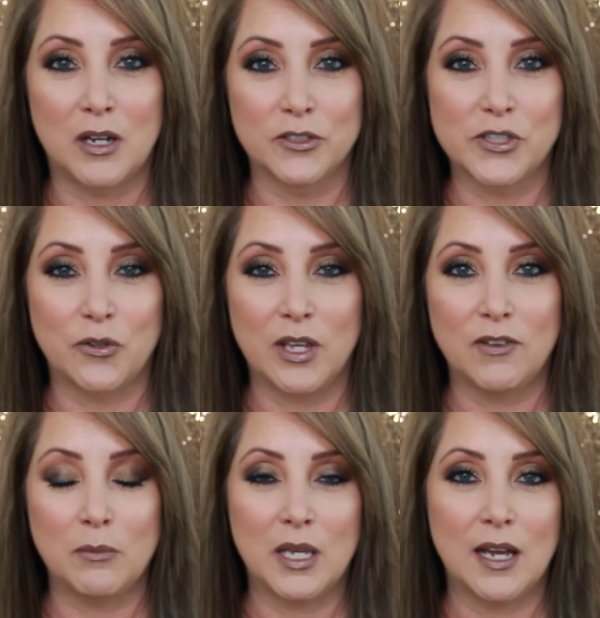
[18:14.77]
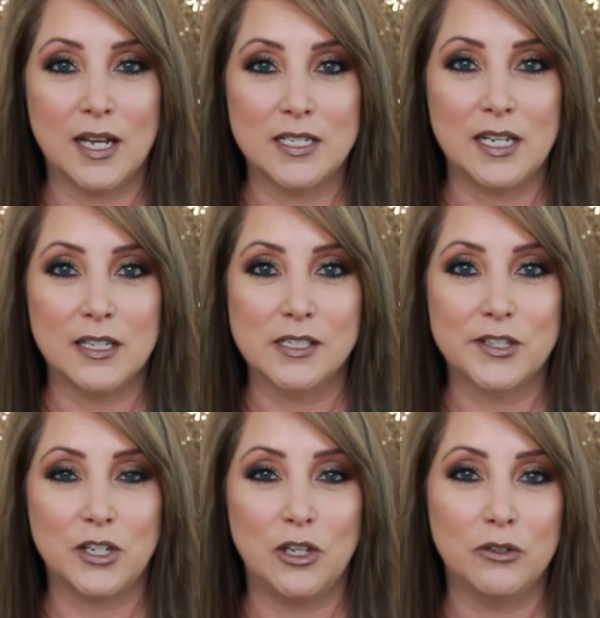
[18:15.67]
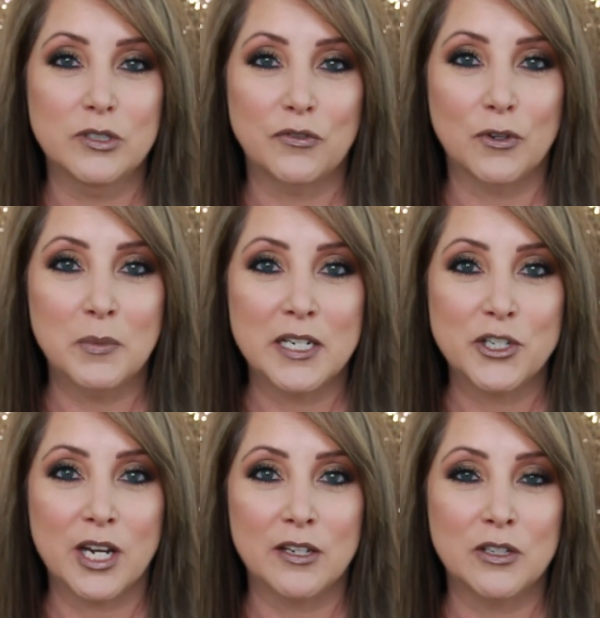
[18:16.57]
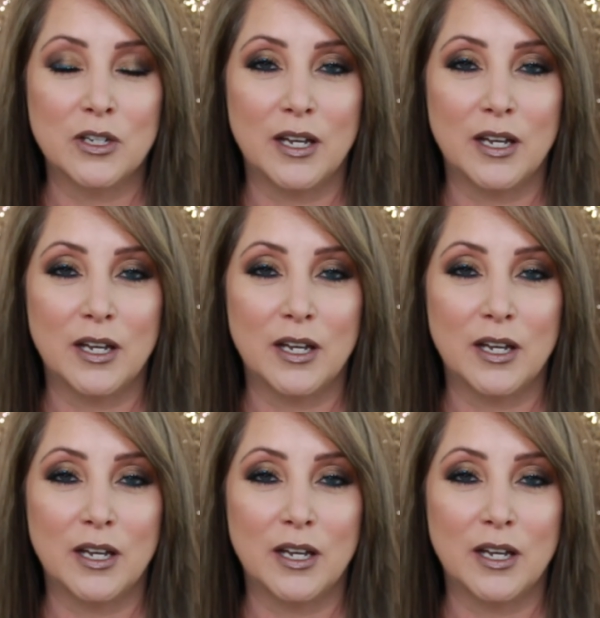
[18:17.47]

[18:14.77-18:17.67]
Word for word: also giving me ideas to use for my channel.